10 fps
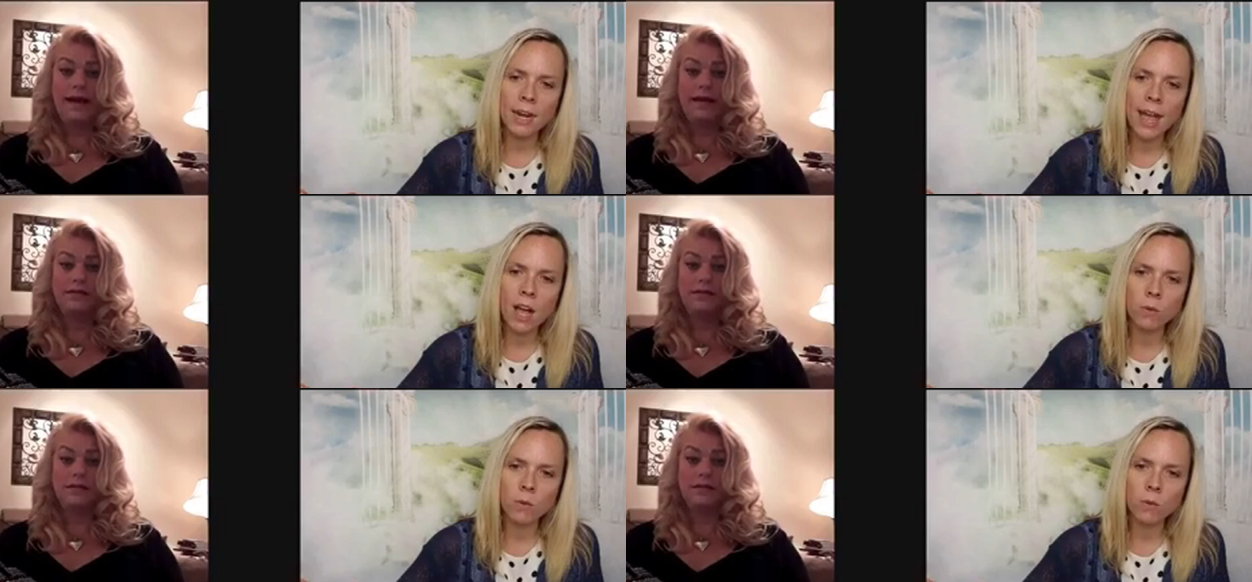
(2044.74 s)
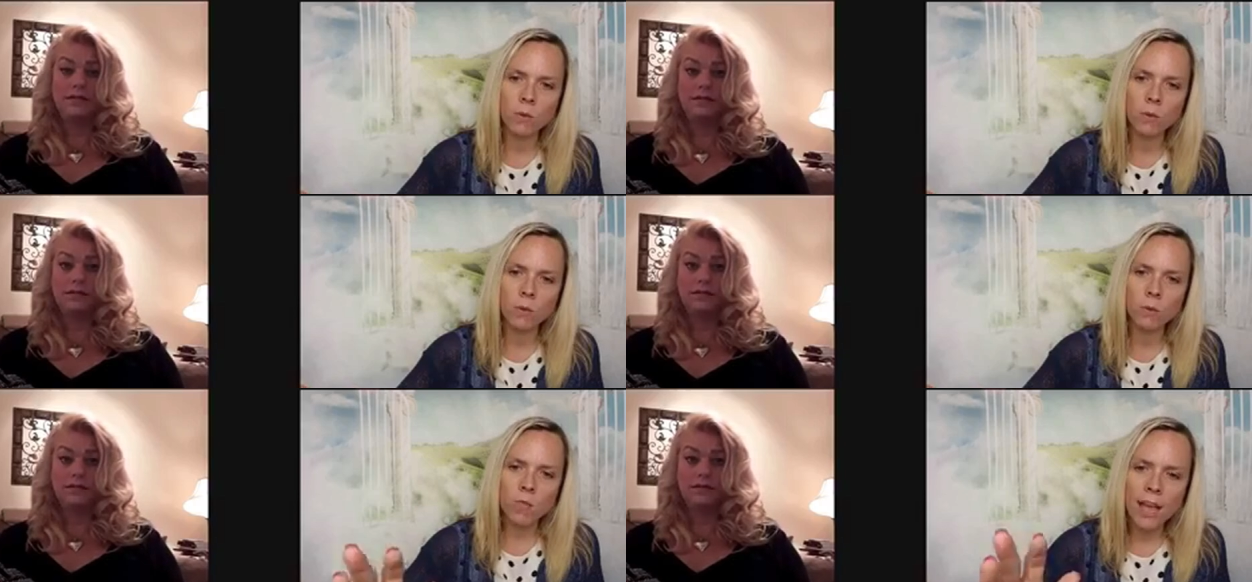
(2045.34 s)
Speaker 1: now.
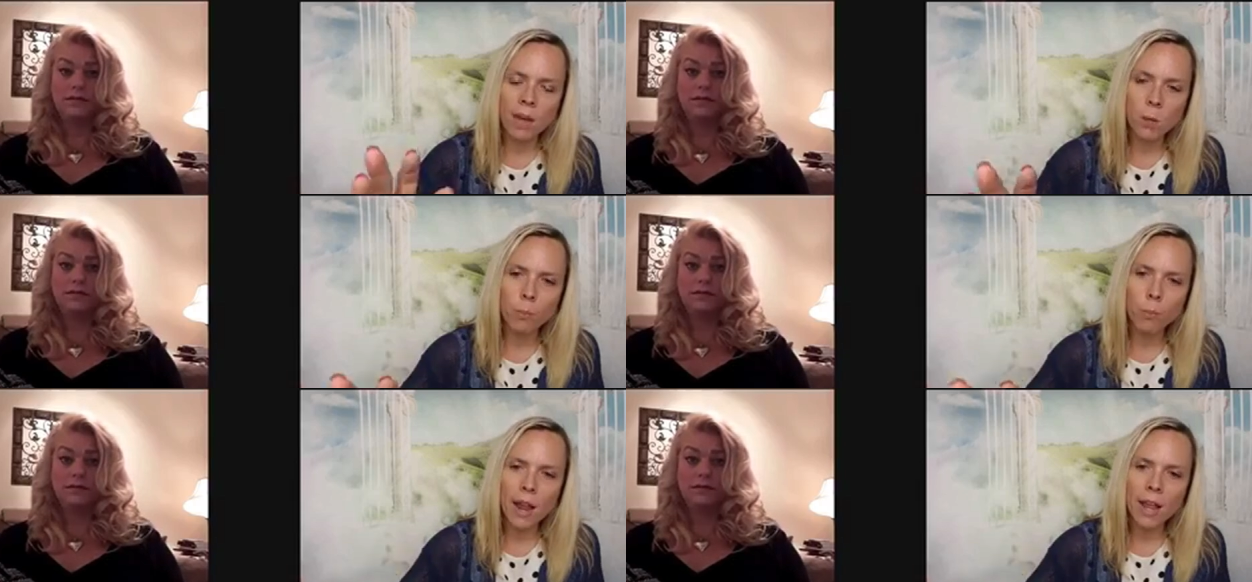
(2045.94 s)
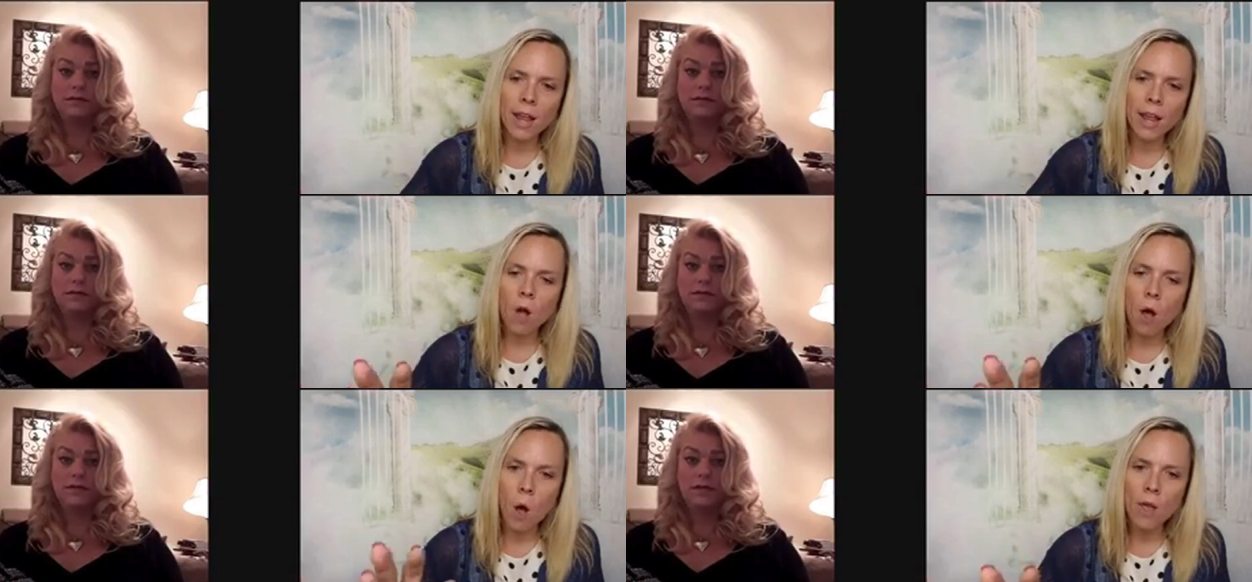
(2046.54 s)
Right now to break
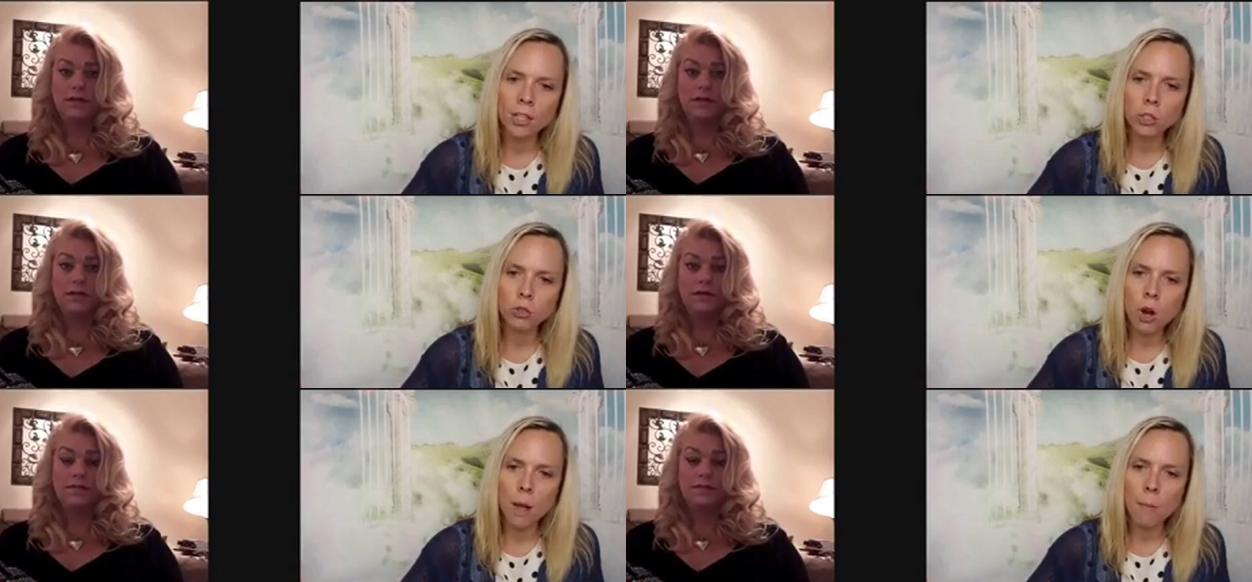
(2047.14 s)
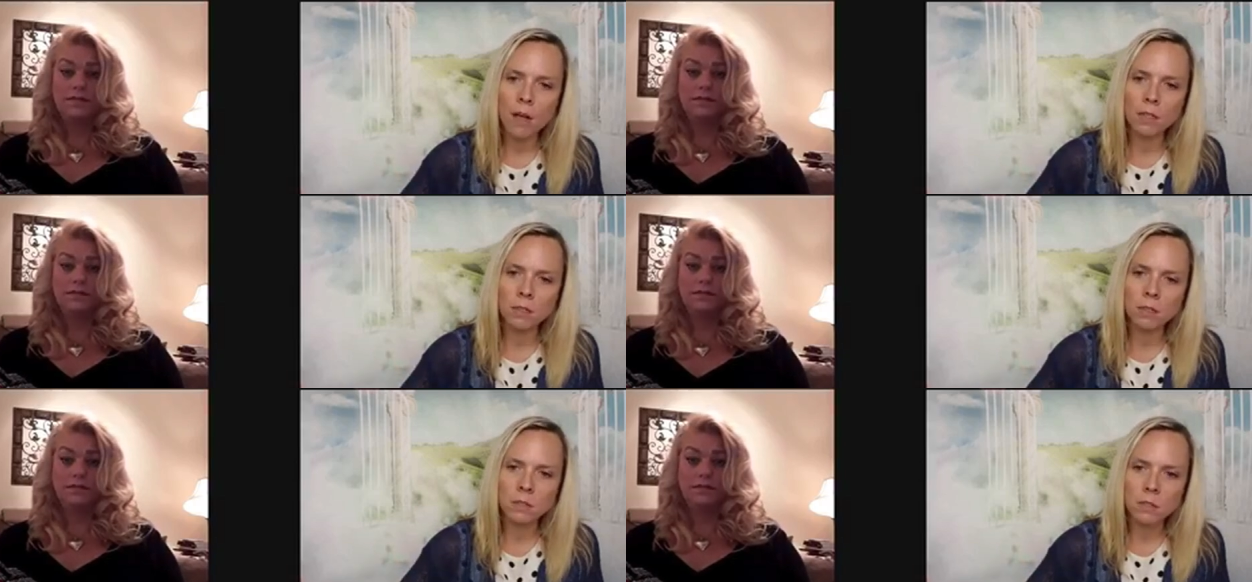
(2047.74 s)
off all that trauma,
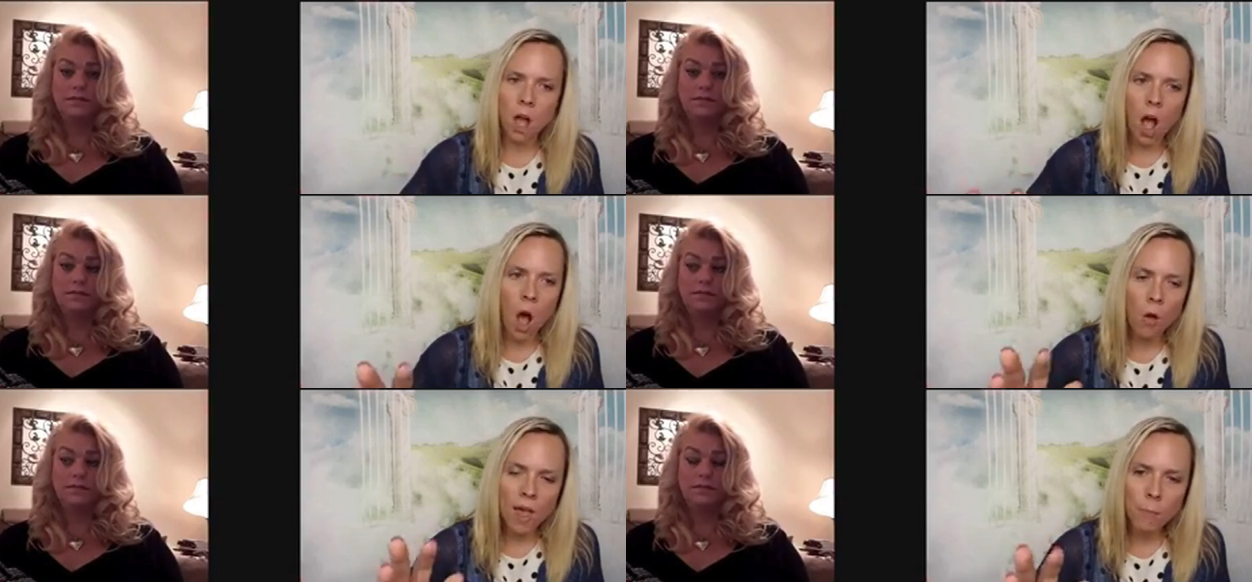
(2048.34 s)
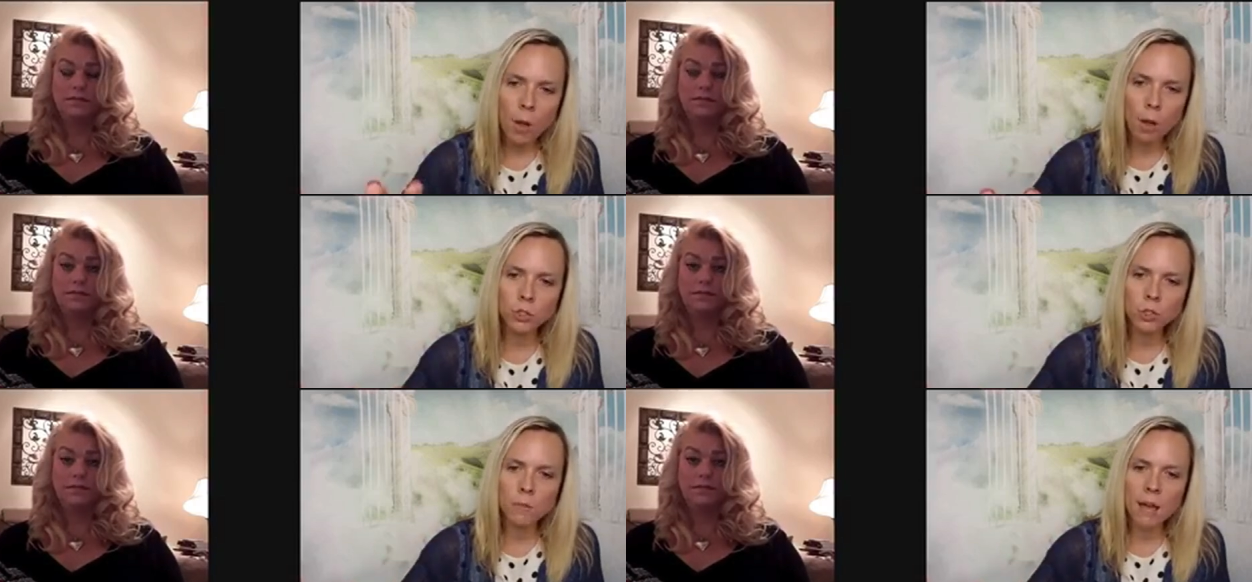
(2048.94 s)
all that
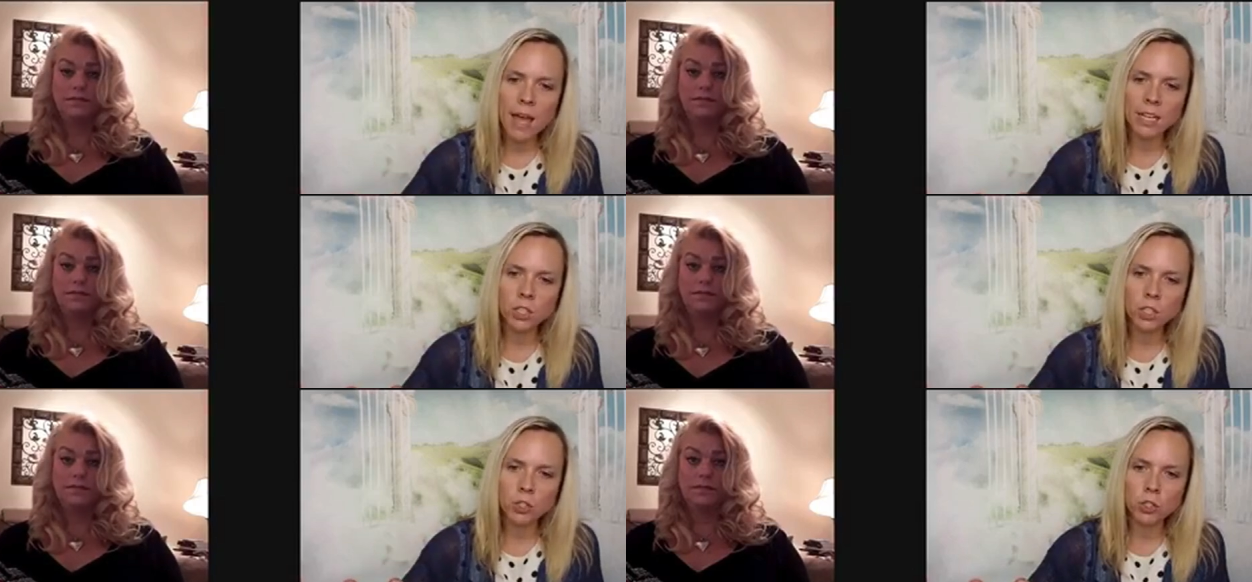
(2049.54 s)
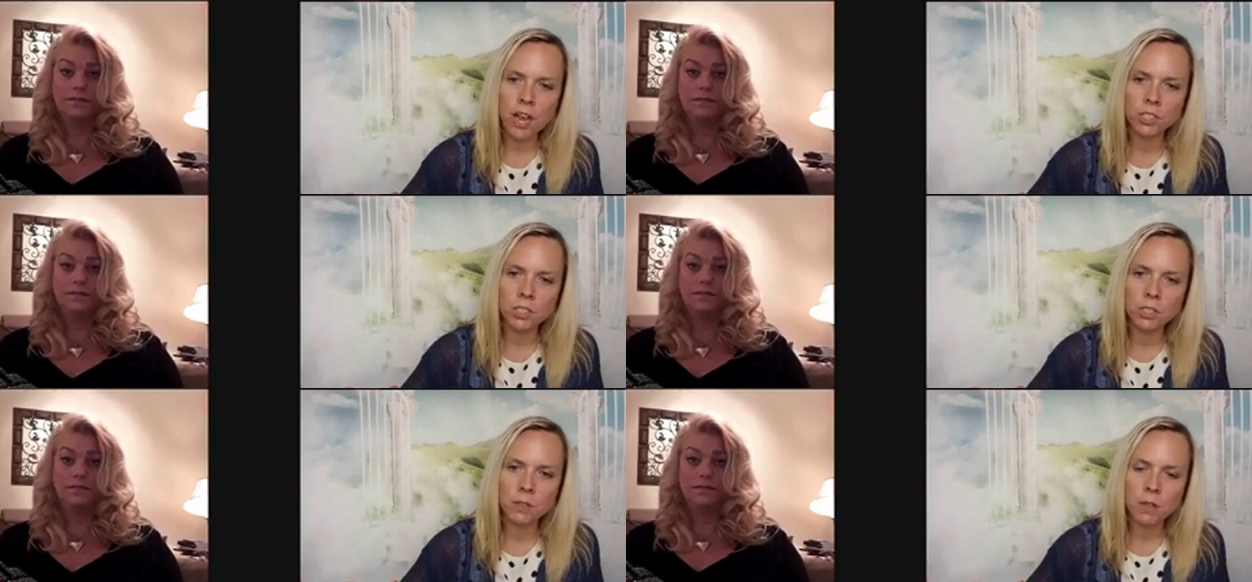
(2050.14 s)
post-traumatic
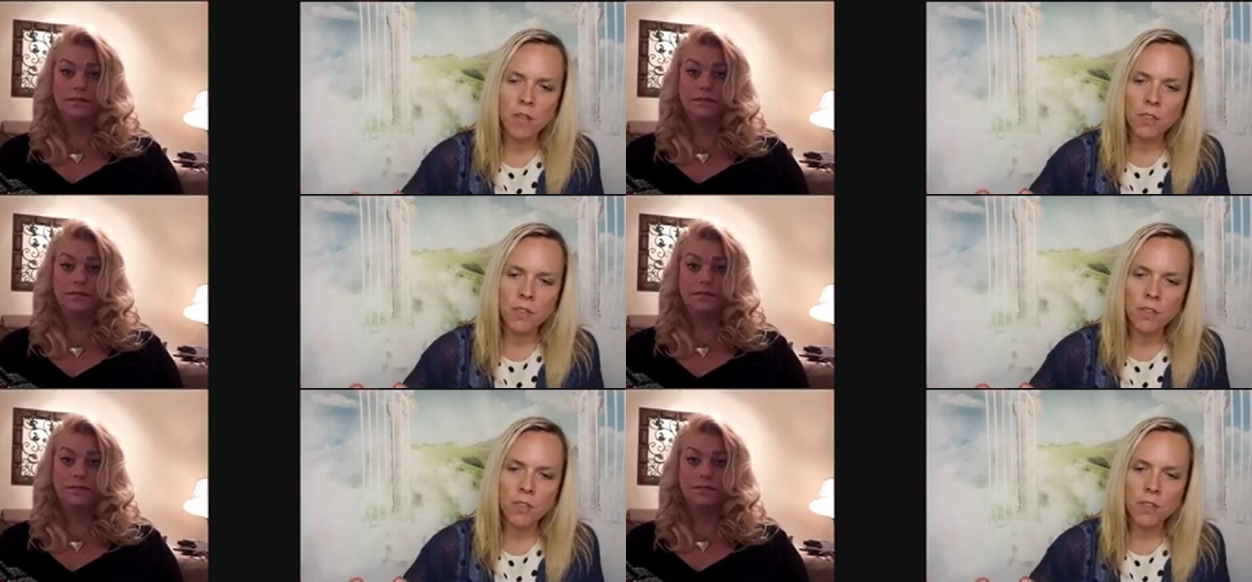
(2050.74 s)
stress.